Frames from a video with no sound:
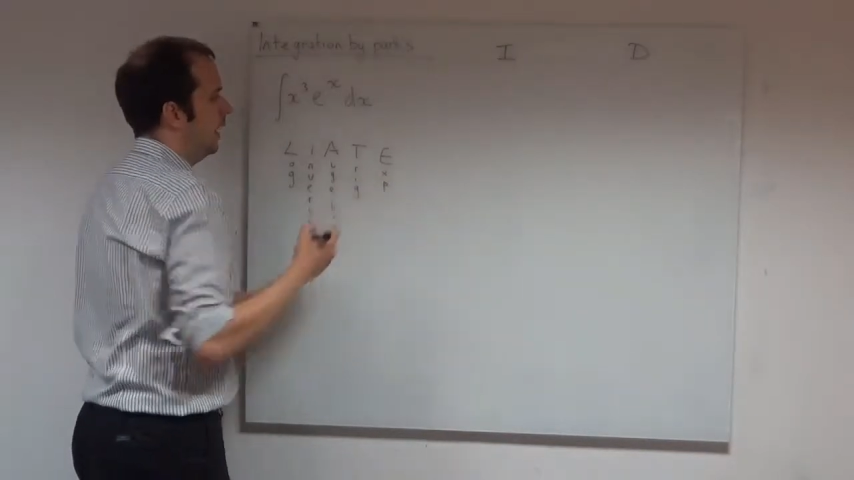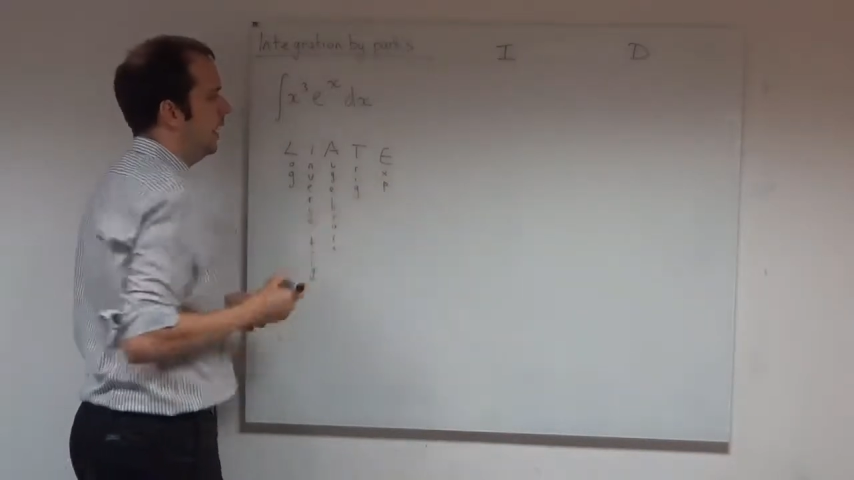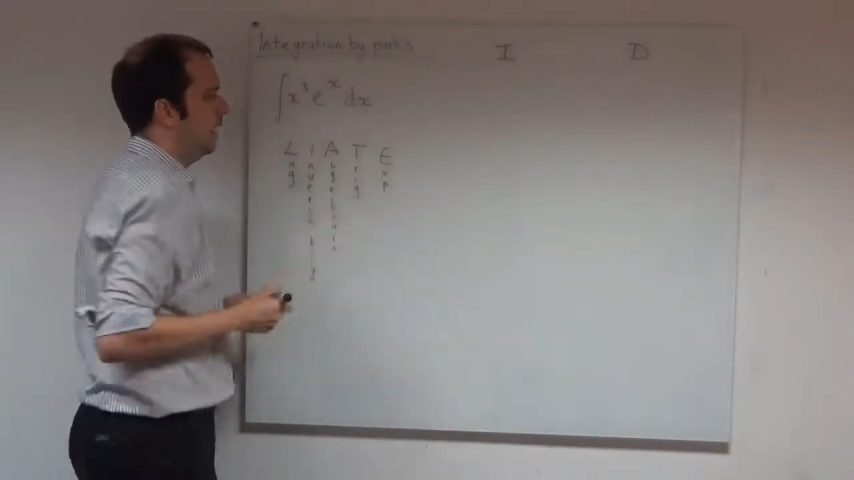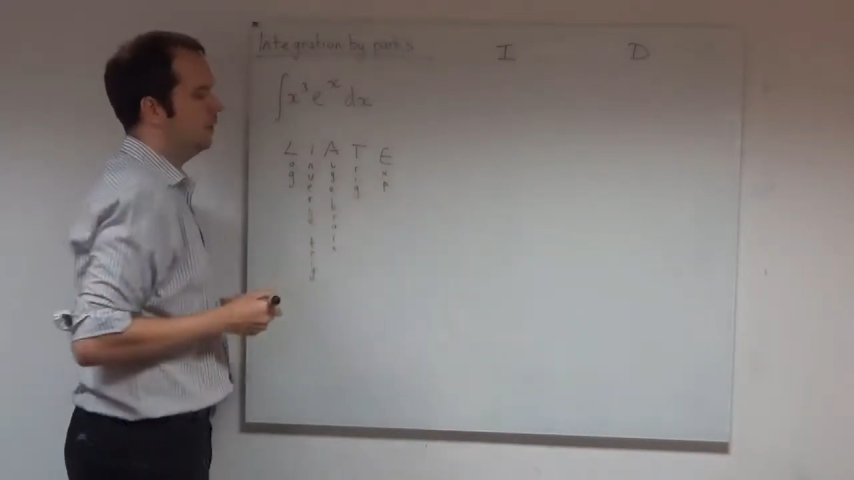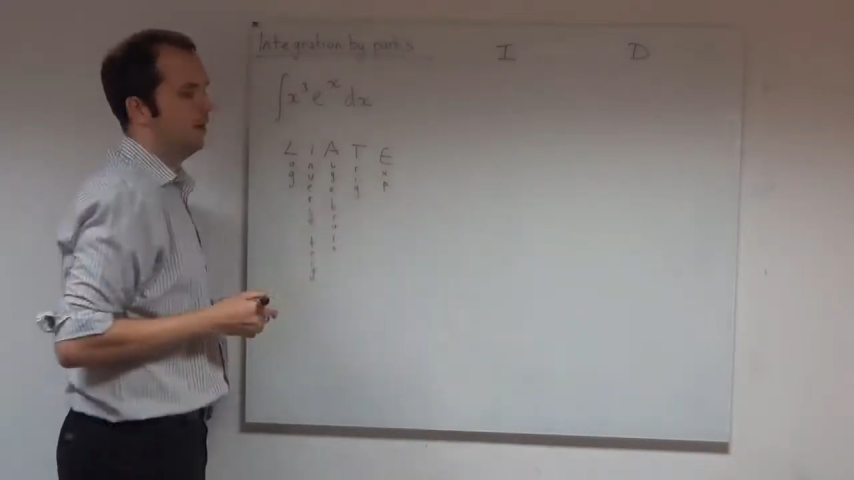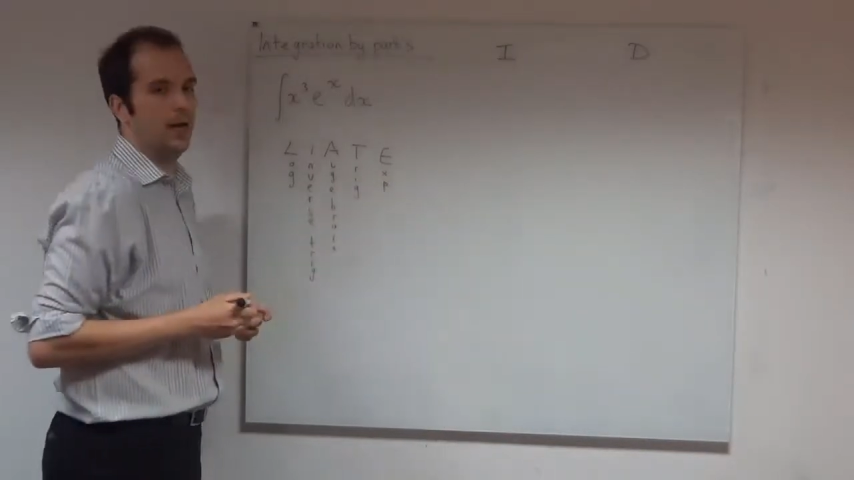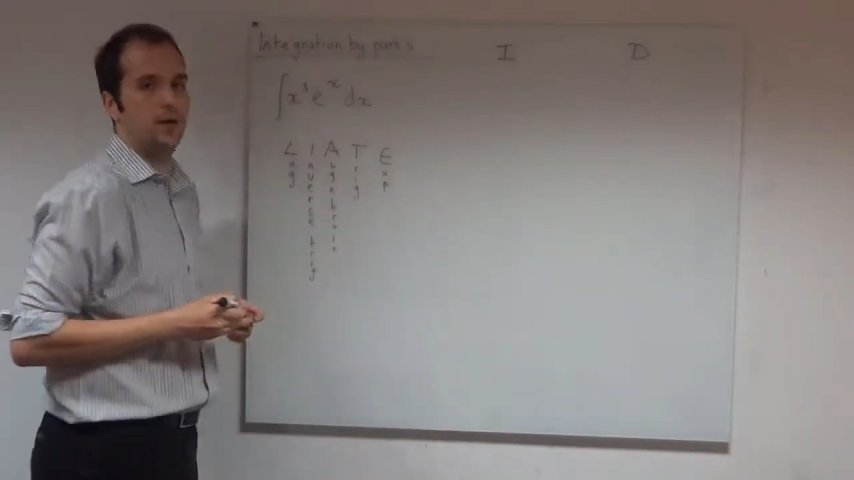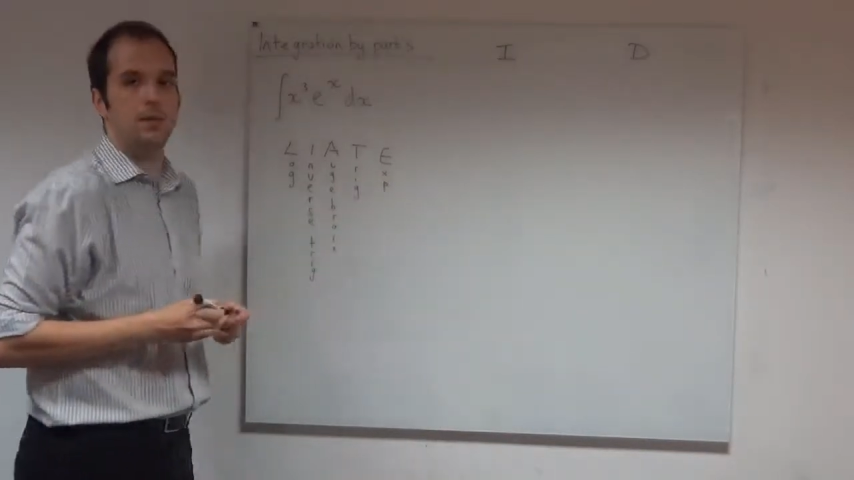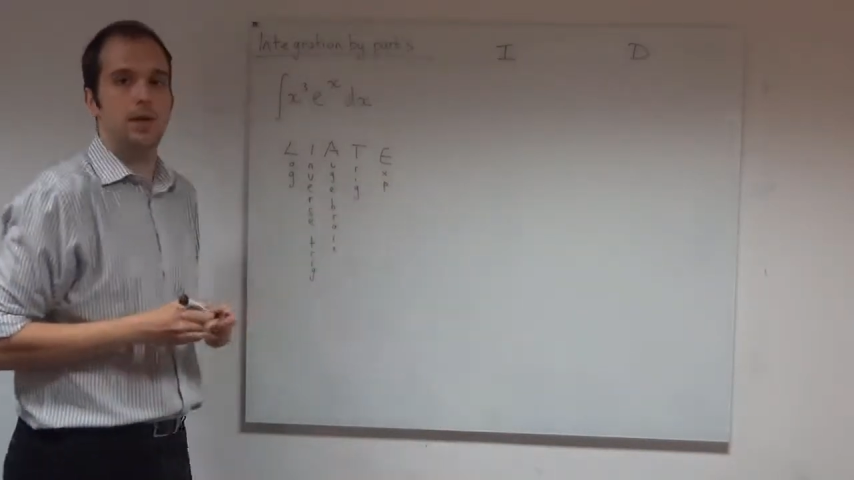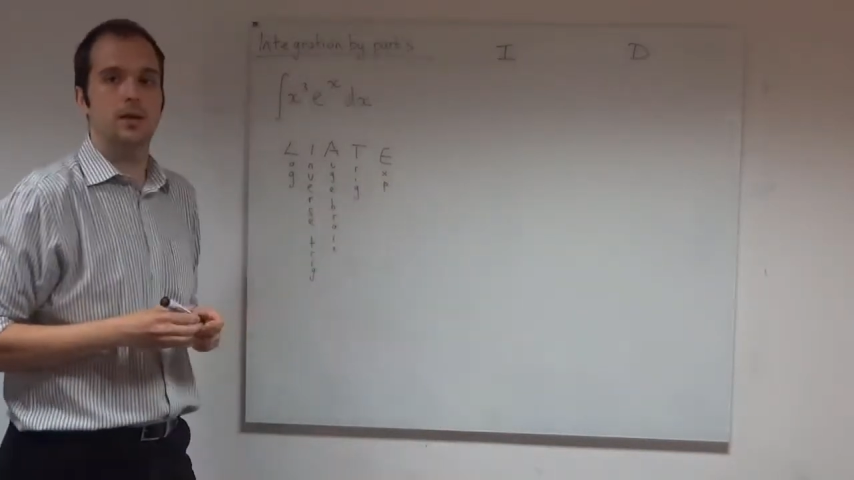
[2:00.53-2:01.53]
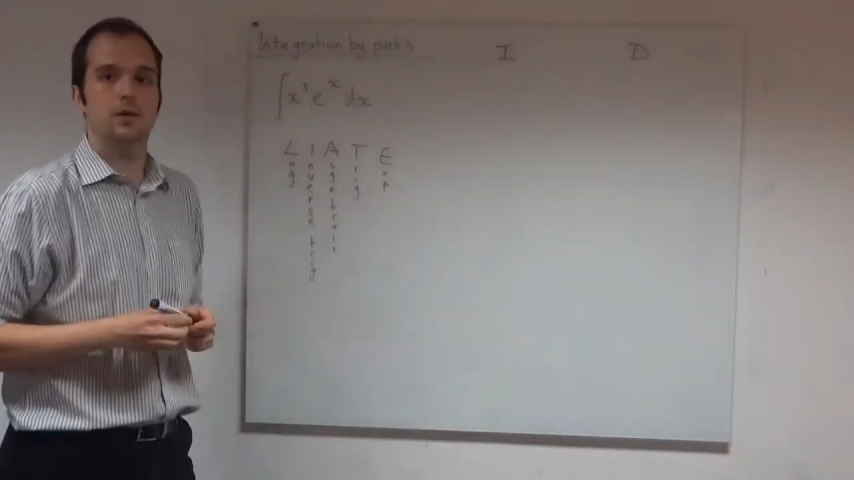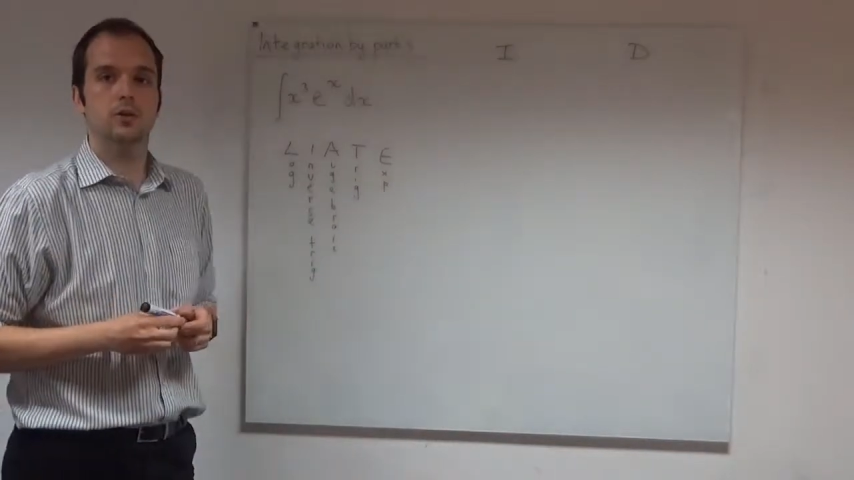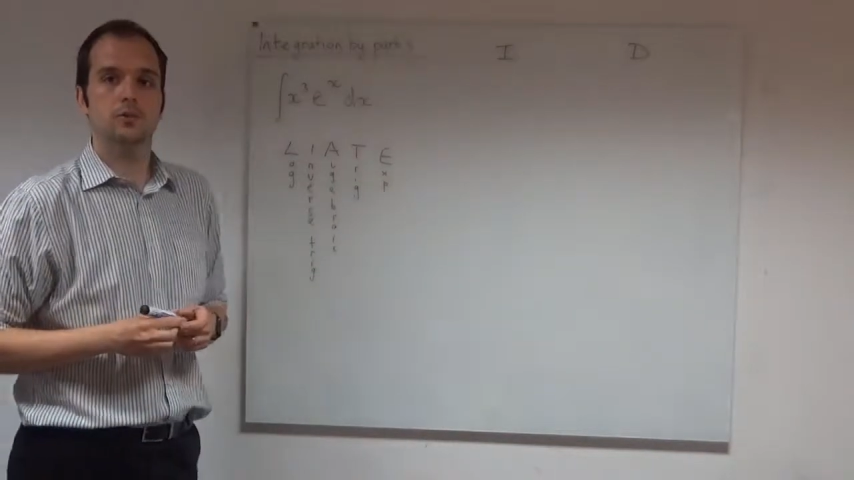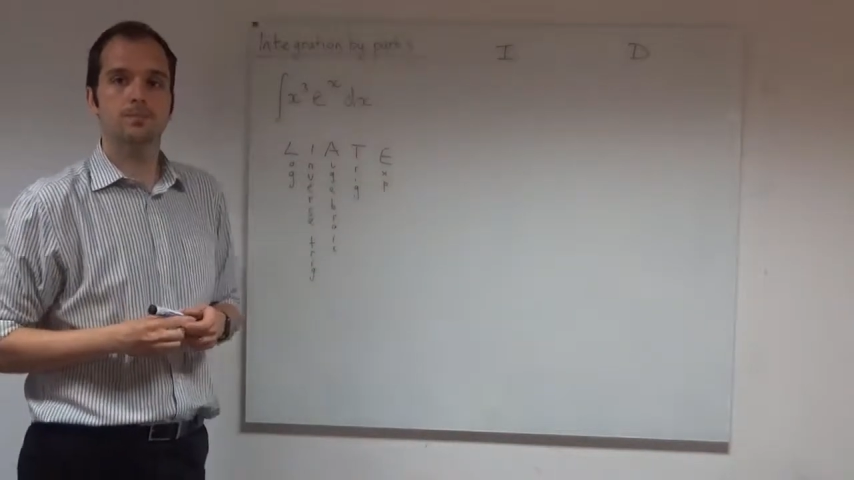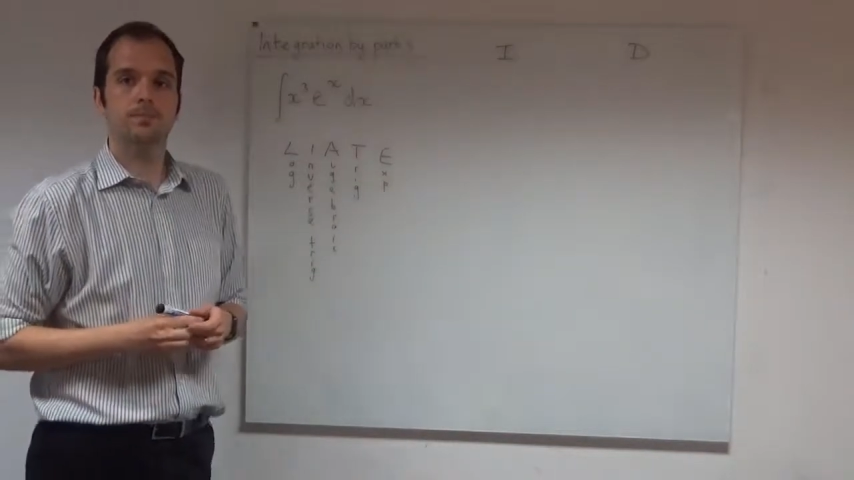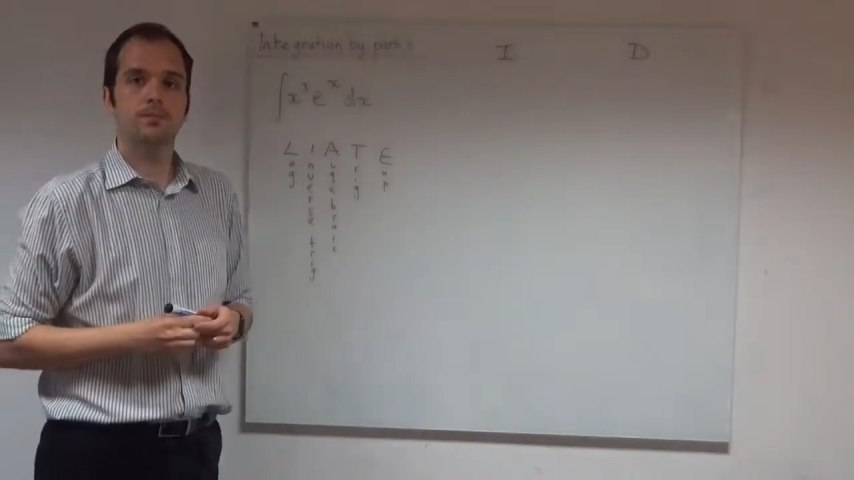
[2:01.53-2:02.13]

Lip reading: is for exponential.